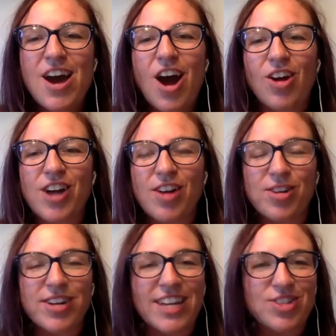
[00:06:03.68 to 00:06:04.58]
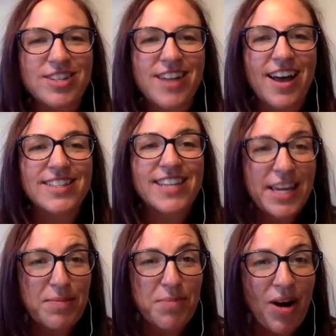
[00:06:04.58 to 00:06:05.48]
our congregation
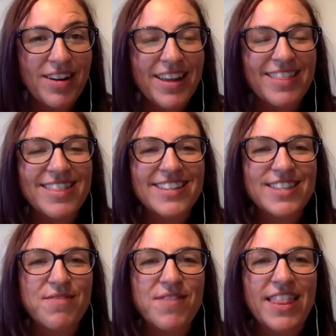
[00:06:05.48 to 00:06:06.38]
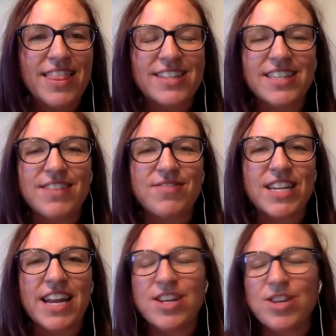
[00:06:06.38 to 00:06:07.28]
taking part in this event this evening,
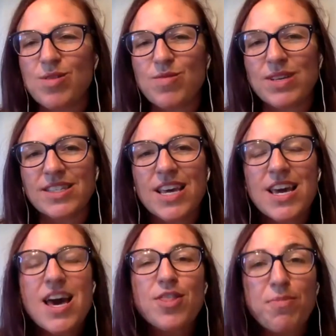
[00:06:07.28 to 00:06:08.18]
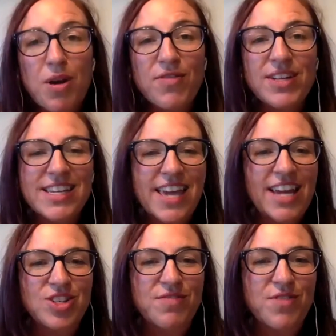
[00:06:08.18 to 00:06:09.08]
I knew it was the perfect
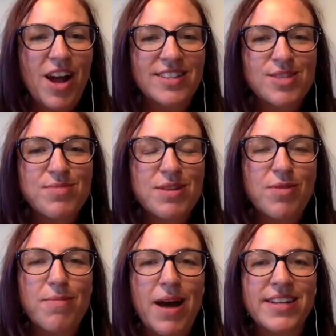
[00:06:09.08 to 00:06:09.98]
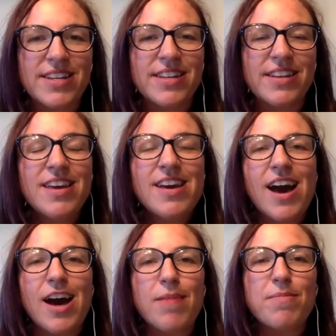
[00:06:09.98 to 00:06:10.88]
occasion for us to be reminded
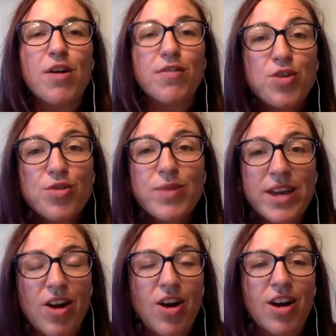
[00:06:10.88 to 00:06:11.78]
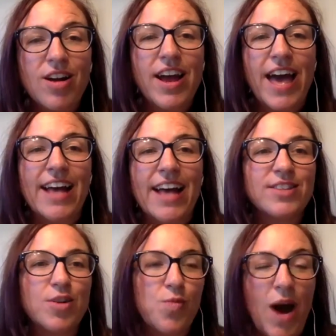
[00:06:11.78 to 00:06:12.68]
of who we are as
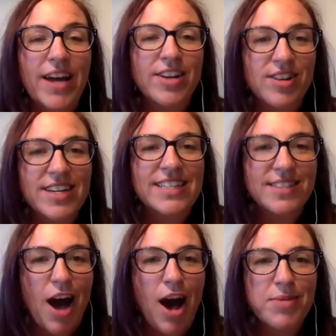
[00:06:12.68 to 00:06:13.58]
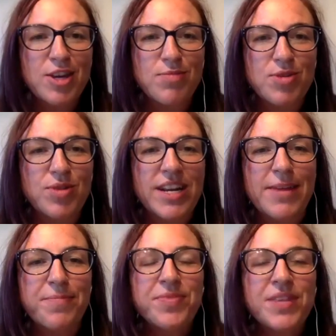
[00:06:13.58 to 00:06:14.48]
a wider East Cobb community.
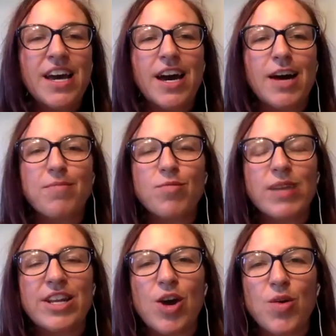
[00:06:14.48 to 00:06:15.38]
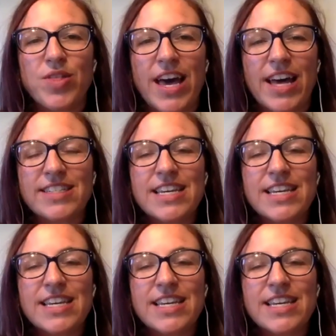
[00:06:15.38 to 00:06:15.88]
We know that